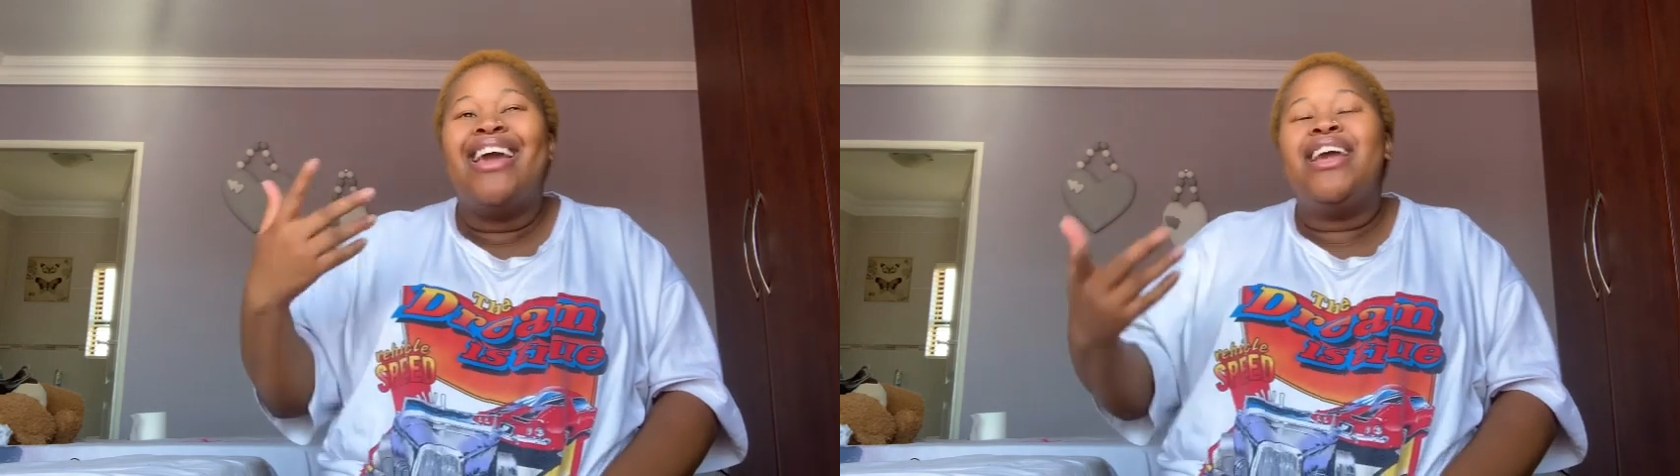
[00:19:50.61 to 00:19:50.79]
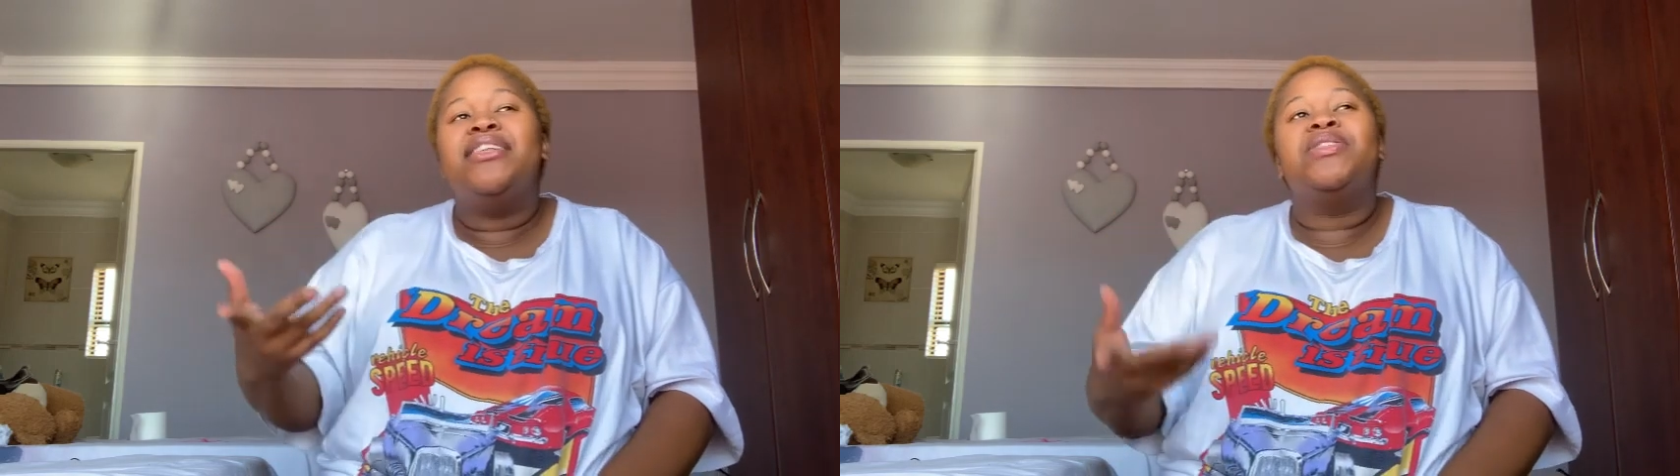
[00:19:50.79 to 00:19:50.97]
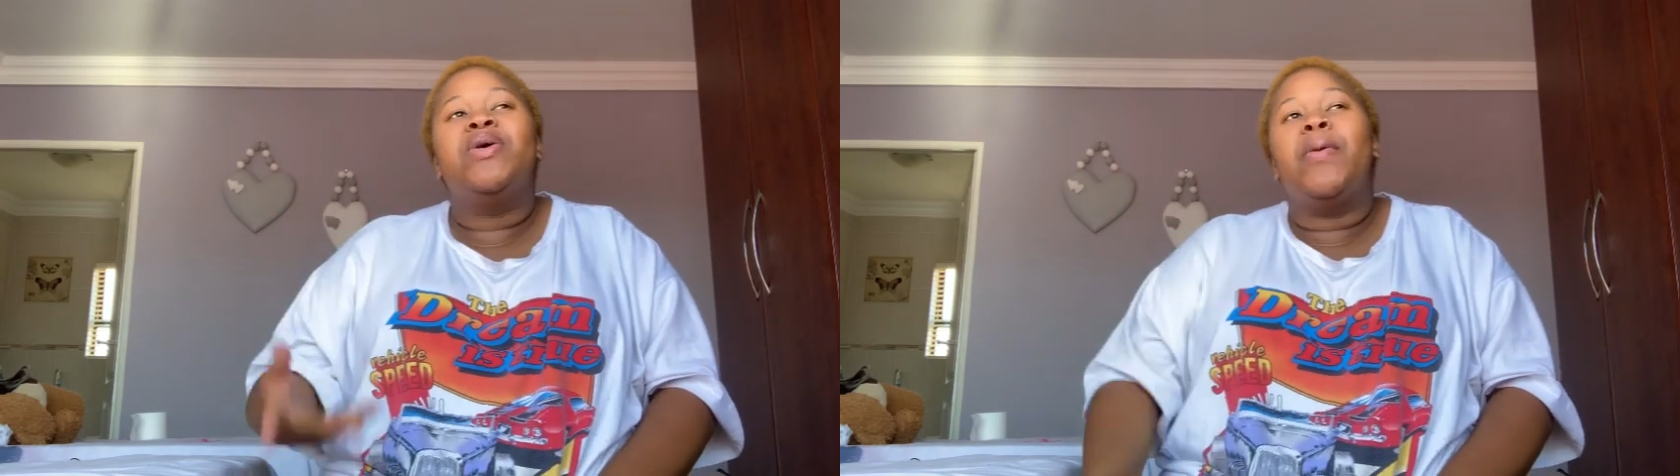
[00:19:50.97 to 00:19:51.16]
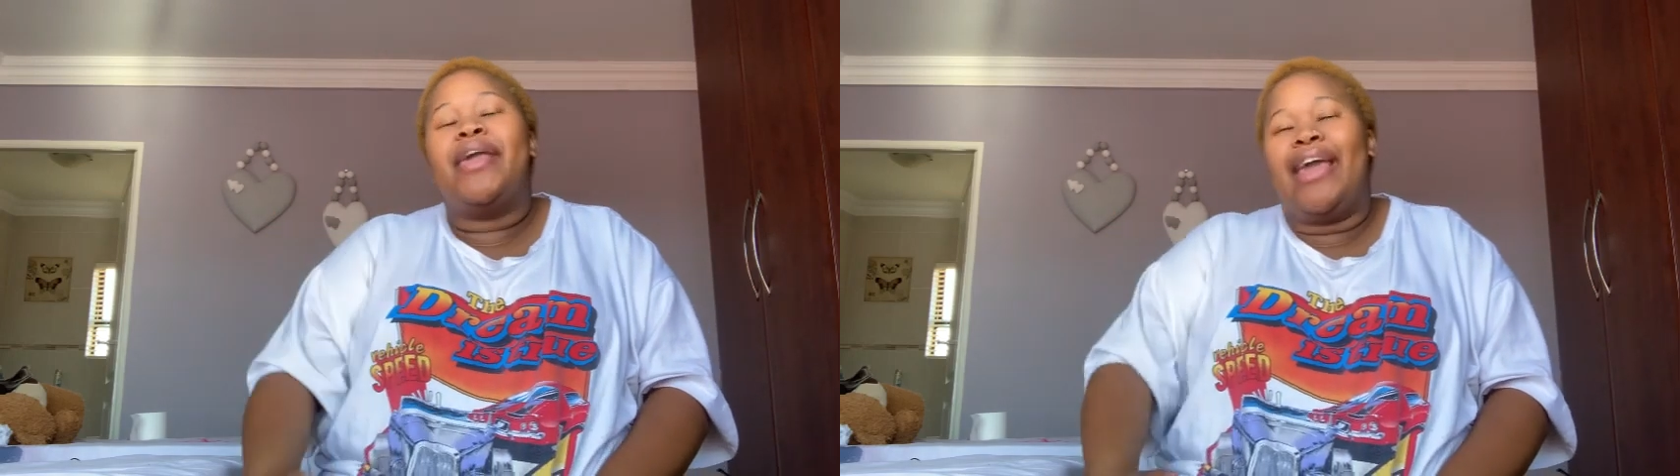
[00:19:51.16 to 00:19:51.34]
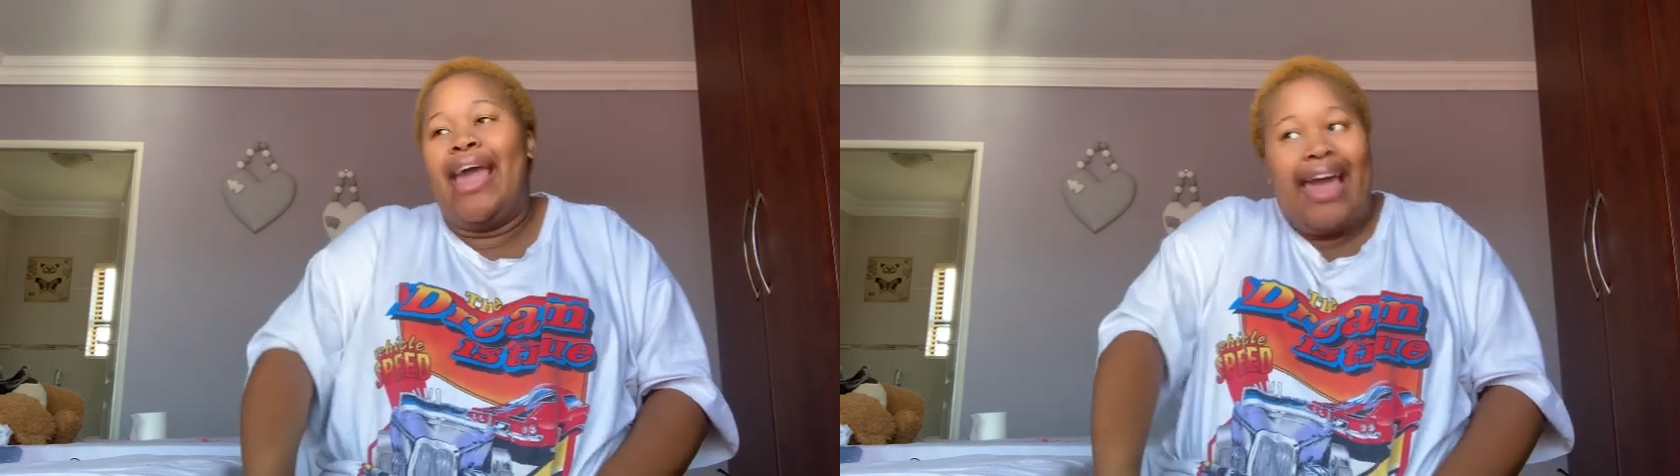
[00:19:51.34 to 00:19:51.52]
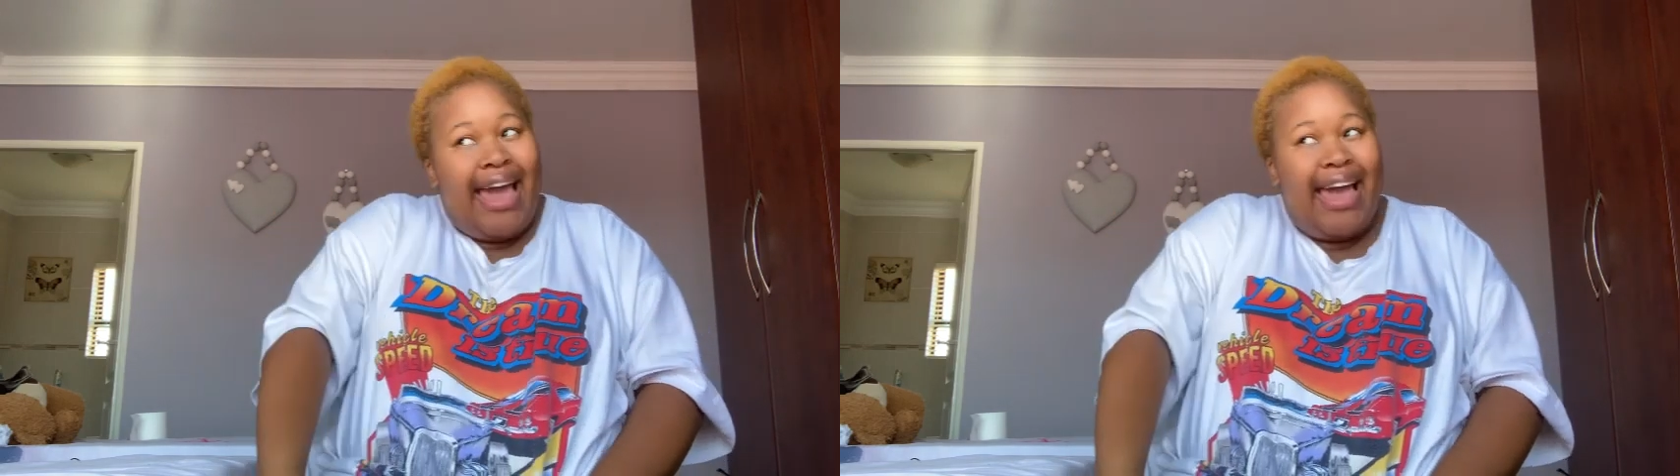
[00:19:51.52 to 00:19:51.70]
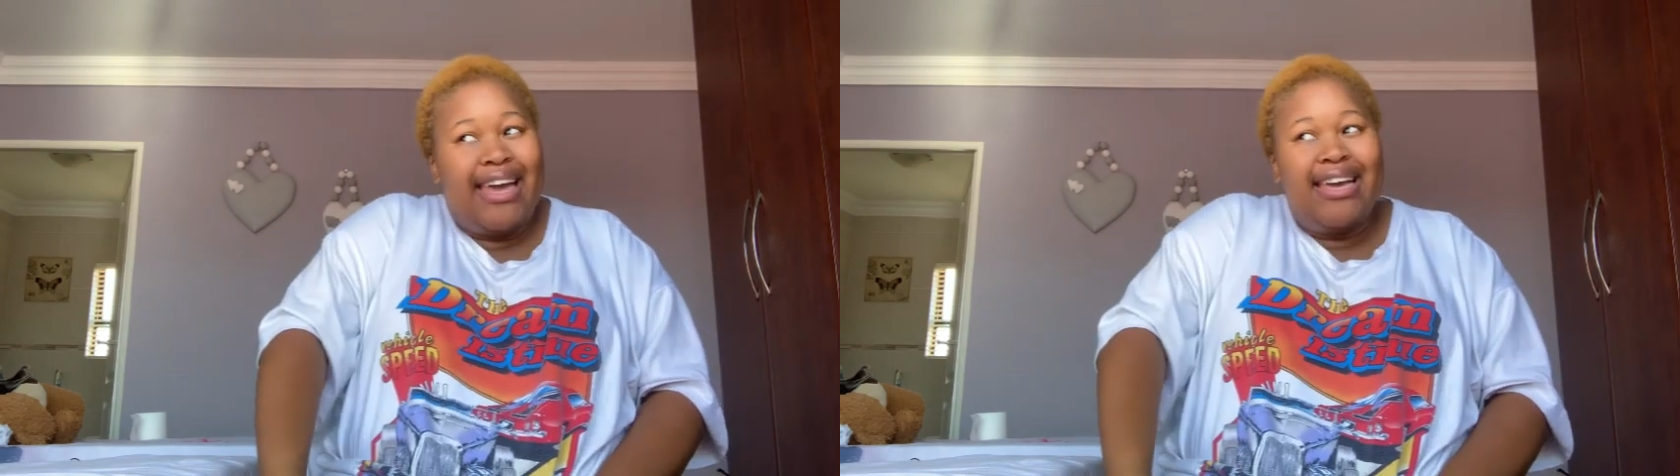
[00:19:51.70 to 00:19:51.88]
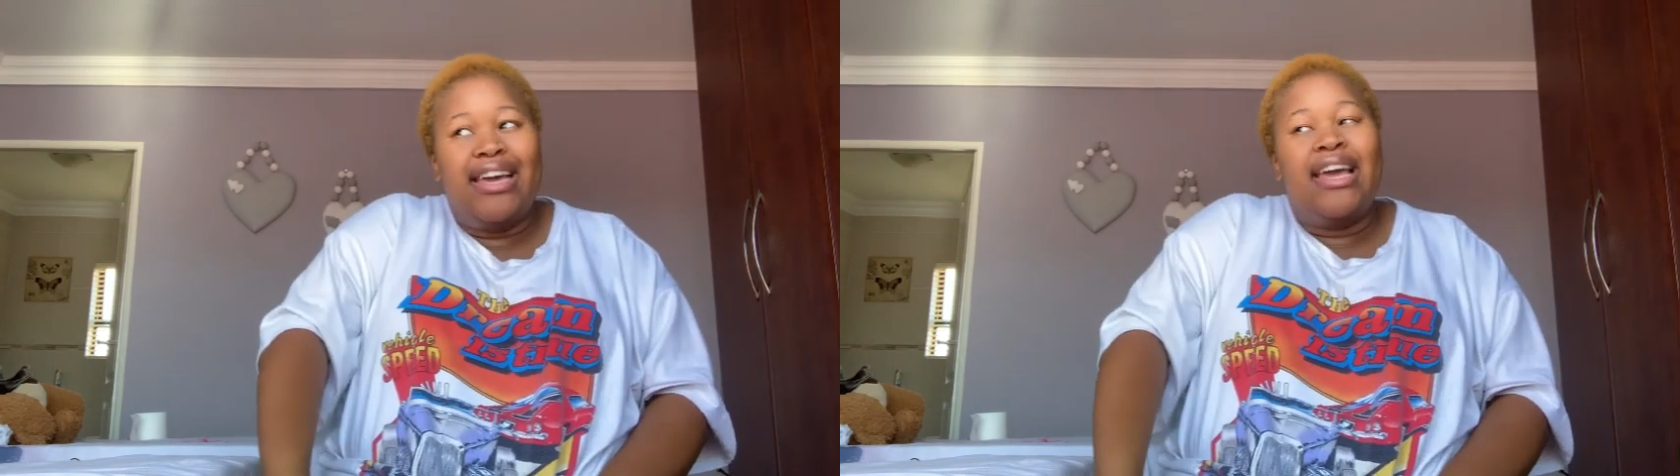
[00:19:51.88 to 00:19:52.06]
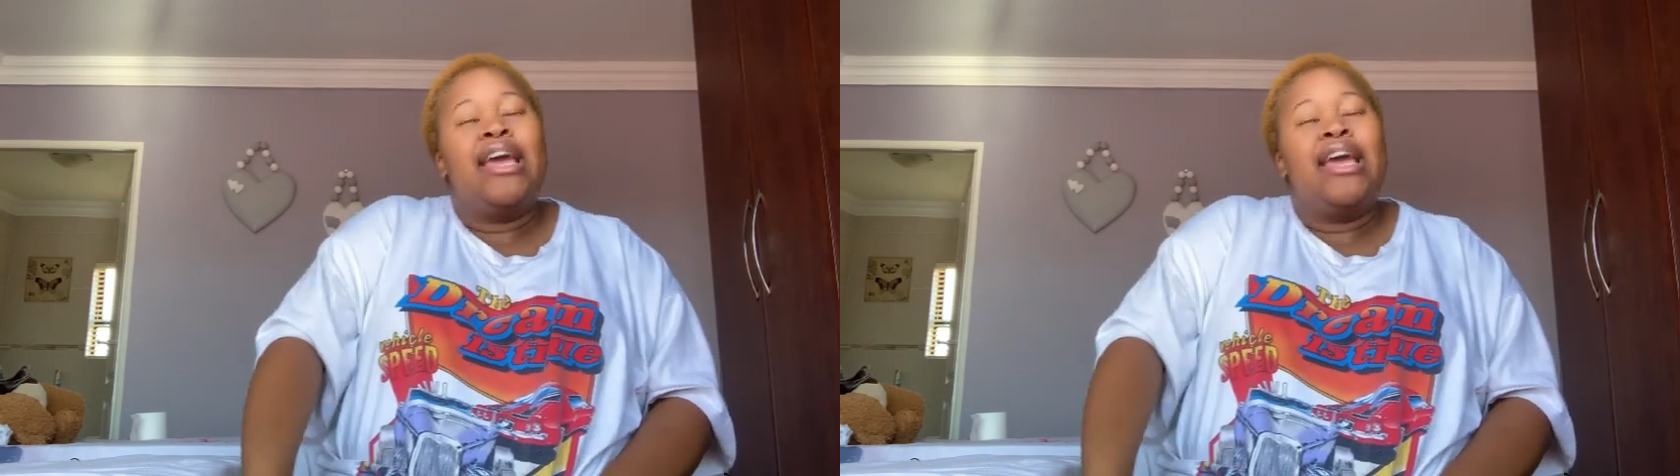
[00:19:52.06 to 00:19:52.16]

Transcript: It's okay.